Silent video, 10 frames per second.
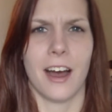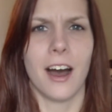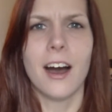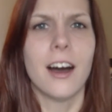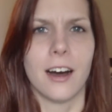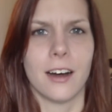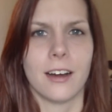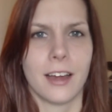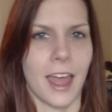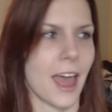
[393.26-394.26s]

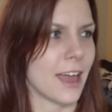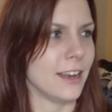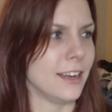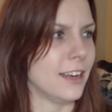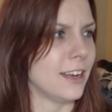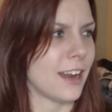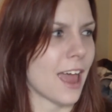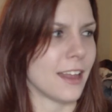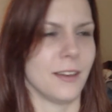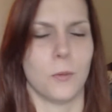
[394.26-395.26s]
ugh, and
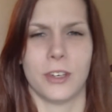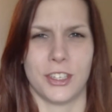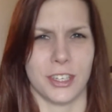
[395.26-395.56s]
was